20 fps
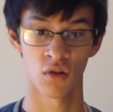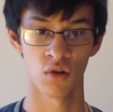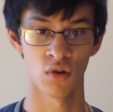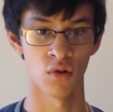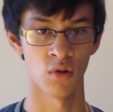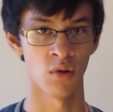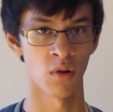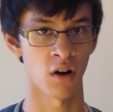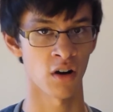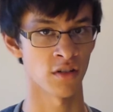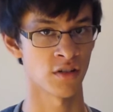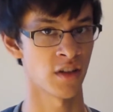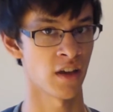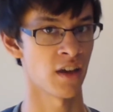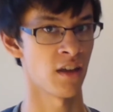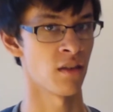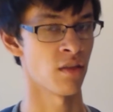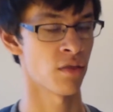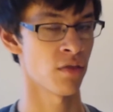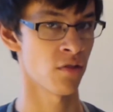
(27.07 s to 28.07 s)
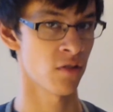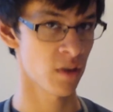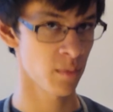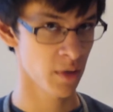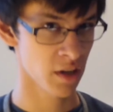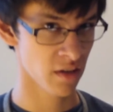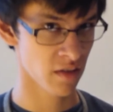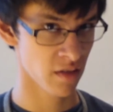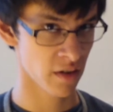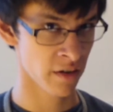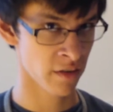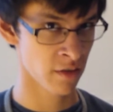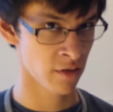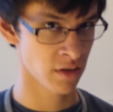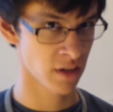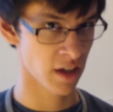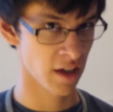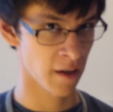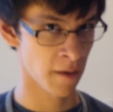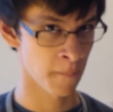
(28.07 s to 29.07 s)
who are taking 30 minutes out of their
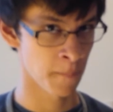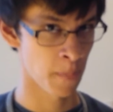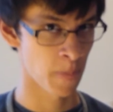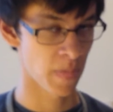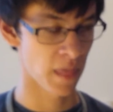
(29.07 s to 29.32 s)
day,